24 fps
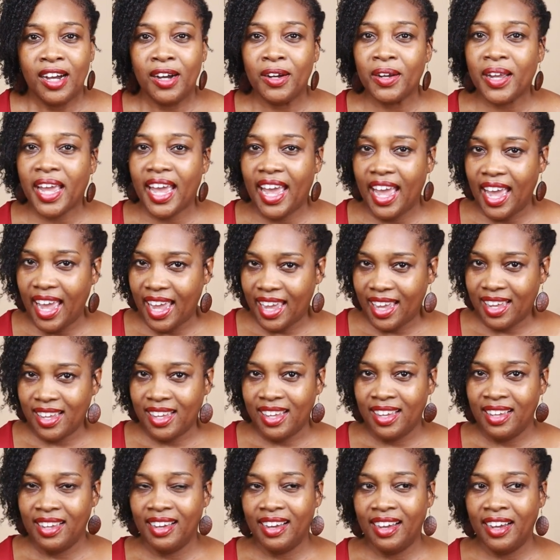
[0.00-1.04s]

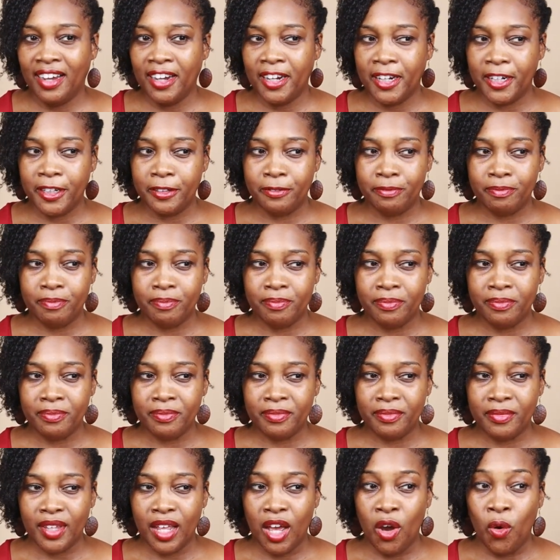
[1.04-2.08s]
Okay, um,
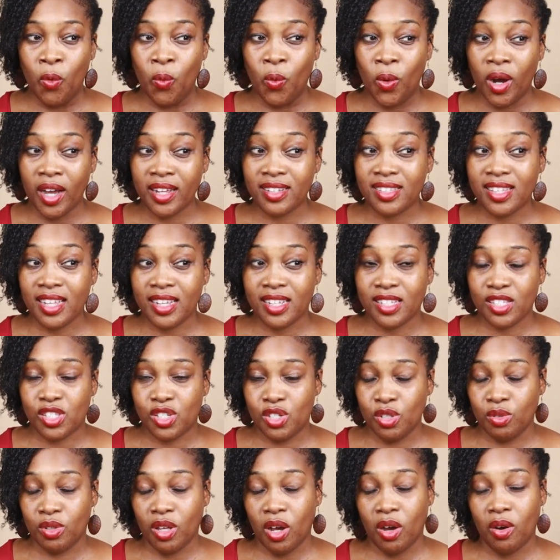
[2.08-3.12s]
one thing
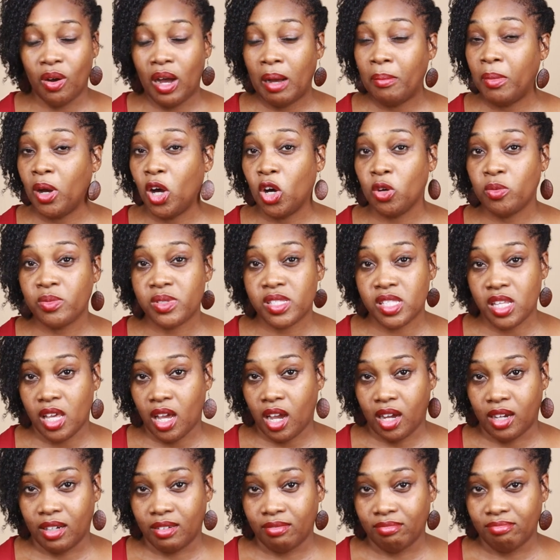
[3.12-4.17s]
too though, I'm
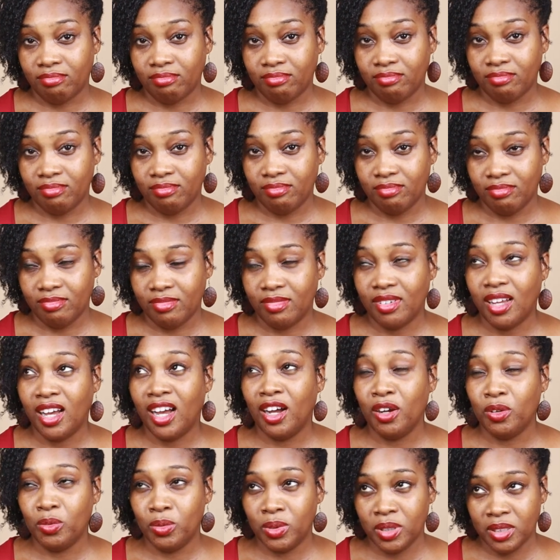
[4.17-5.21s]
homesick.
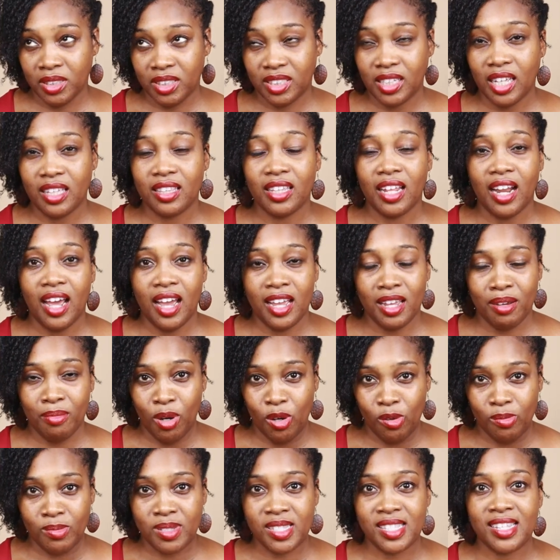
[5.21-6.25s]
I will say that I am
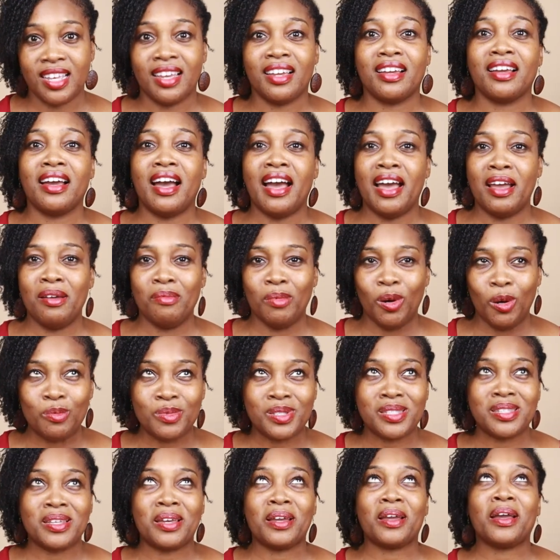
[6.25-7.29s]
homesick. I am
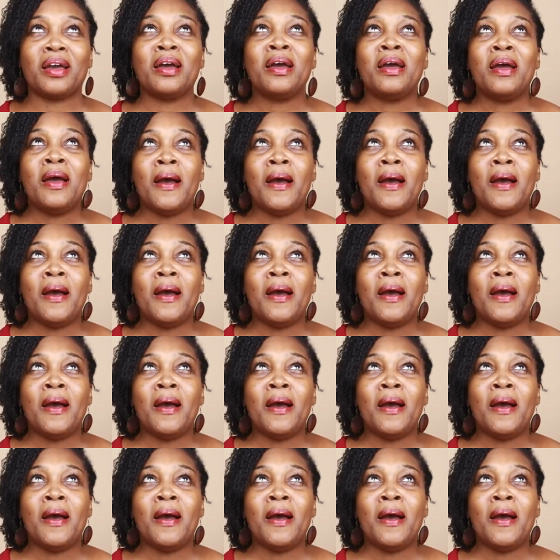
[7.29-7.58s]
homesick.